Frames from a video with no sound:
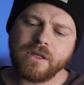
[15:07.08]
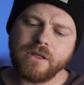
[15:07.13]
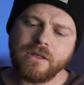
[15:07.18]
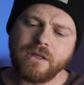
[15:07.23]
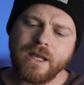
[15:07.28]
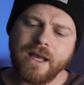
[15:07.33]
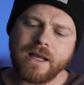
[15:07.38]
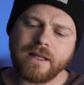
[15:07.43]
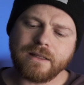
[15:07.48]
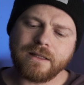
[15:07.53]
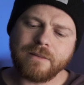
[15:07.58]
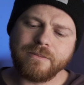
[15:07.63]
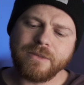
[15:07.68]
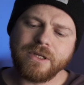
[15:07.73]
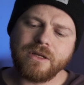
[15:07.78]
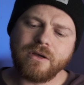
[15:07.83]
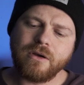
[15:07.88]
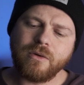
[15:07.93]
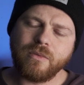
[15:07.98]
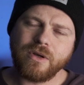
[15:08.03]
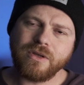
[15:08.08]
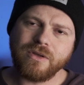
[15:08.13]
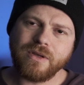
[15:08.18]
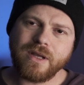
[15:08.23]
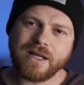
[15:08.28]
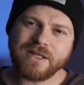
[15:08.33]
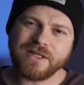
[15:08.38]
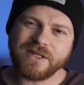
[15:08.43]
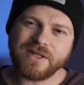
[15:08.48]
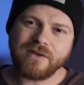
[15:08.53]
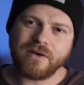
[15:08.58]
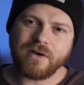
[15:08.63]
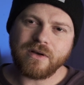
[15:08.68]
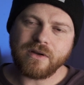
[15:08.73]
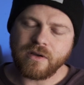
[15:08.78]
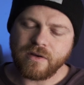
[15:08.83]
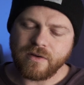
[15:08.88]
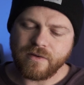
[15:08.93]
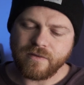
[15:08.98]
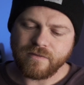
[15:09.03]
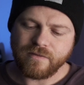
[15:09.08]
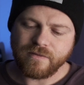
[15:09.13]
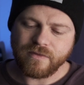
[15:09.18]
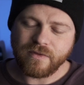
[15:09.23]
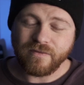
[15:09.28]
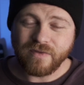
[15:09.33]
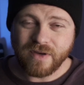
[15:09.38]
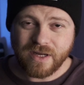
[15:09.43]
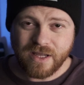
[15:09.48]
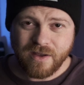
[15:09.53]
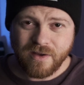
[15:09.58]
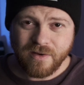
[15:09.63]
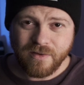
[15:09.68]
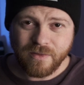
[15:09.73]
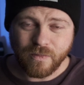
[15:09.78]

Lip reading: yeah, let me know what you guys thought of the video,